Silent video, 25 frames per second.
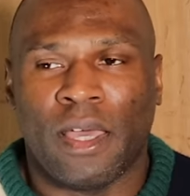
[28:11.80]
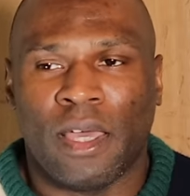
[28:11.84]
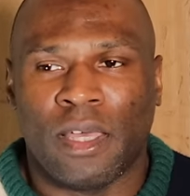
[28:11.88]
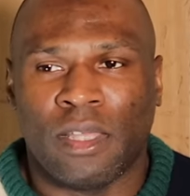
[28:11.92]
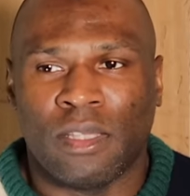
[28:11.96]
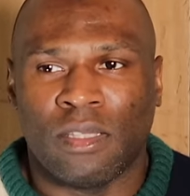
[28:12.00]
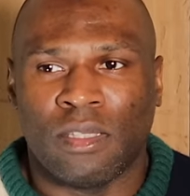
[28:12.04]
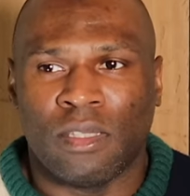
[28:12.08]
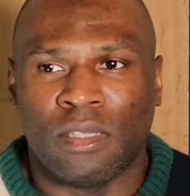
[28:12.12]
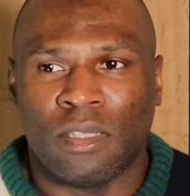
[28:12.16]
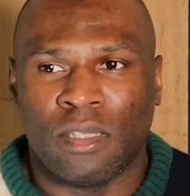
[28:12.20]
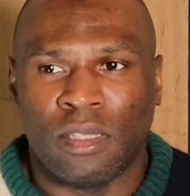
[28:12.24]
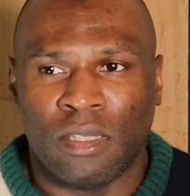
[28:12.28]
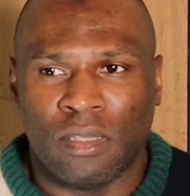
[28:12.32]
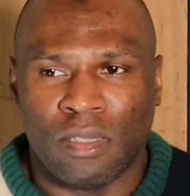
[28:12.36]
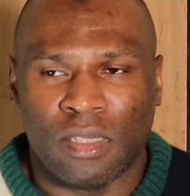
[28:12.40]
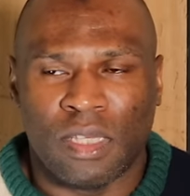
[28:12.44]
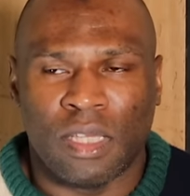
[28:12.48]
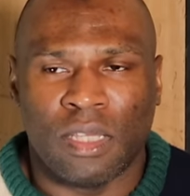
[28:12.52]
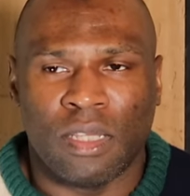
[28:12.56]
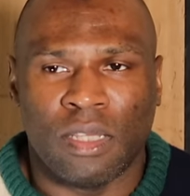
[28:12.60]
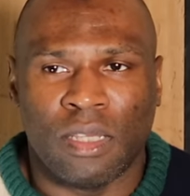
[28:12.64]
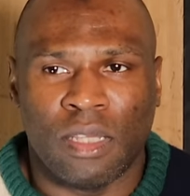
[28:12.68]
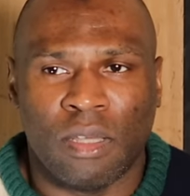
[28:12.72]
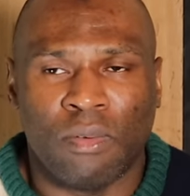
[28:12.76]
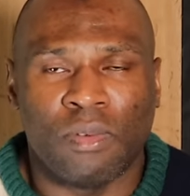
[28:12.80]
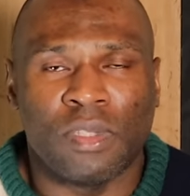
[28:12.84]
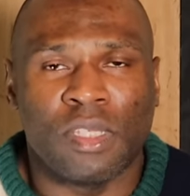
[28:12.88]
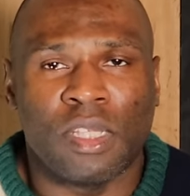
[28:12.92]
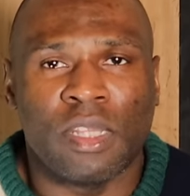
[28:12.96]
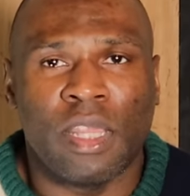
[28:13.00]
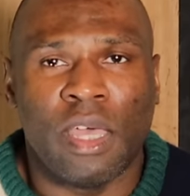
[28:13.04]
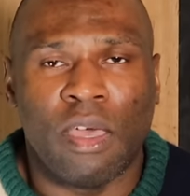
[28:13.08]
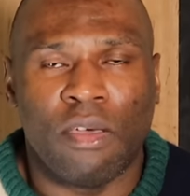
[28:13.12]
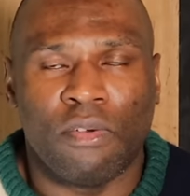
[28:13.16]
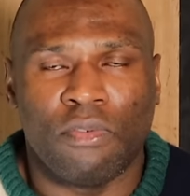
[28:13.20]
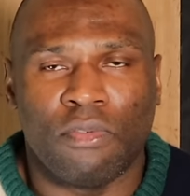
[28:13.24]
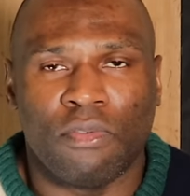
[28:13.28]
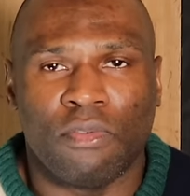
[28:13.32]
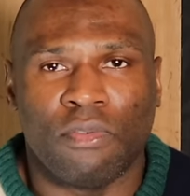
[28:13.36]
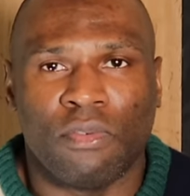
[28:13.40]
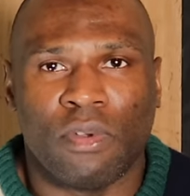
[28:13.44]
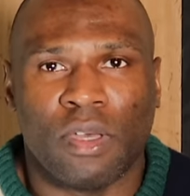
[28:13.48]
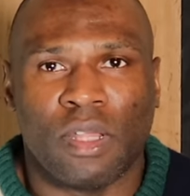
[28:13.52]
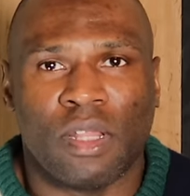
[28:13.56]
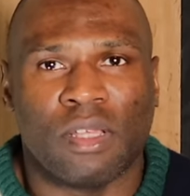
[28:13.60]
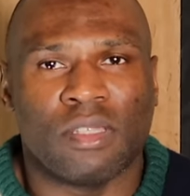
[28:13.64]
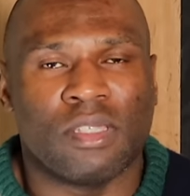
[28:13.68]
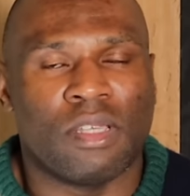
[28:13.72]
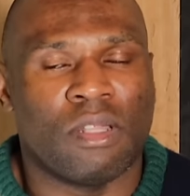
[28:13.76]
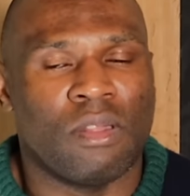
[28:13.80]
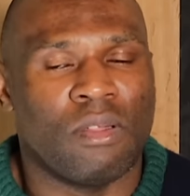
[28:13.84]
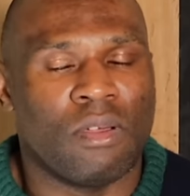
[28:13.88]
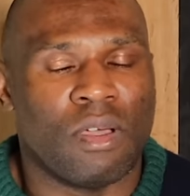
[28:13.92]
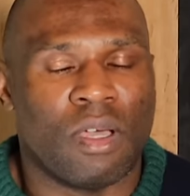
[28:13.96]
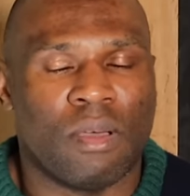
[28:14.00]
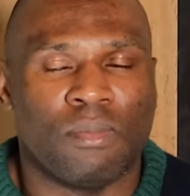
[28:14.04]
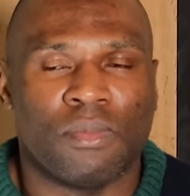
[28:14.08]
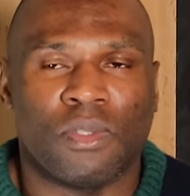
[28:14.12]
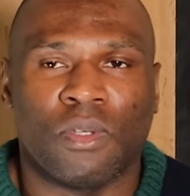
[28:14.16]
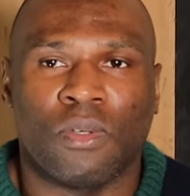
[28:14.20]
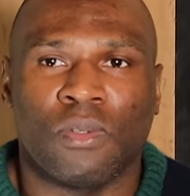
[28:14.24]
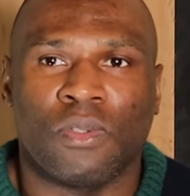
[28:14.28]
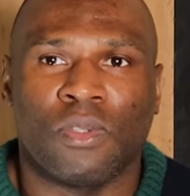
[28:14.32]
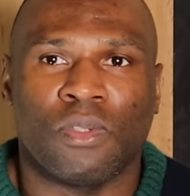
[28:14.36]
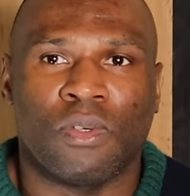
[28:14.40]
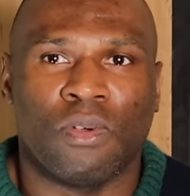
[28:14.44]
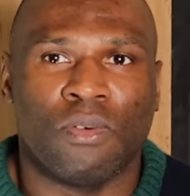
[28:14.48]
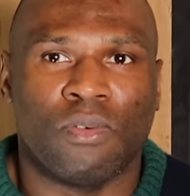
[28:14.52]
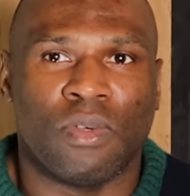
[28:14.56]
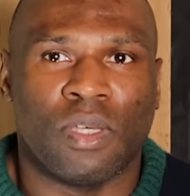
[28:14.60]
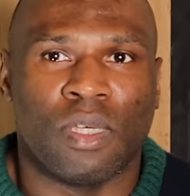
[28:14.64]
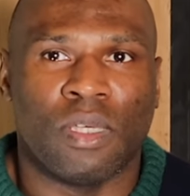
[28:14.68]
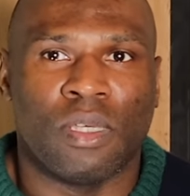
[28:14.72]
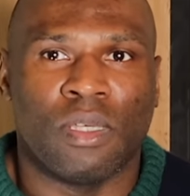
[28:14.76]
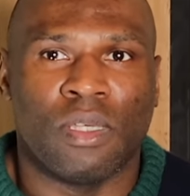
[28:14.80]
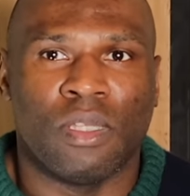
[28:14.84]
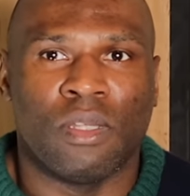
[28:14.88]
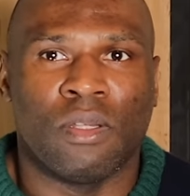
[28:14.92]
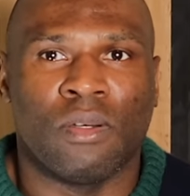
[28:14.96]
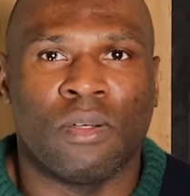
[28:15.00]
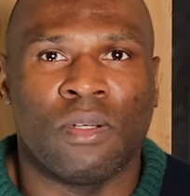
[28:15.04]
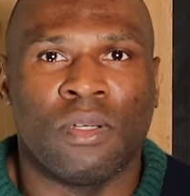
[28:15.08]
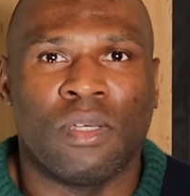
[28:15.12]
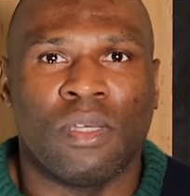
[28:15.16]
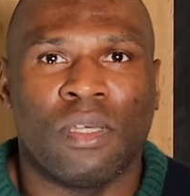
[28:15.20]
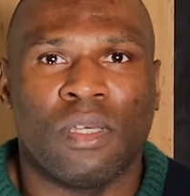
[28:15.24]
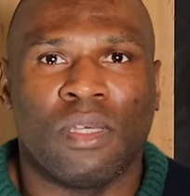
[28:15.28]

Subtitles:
and said there was a death. I said, look, I'm so sorry, you know.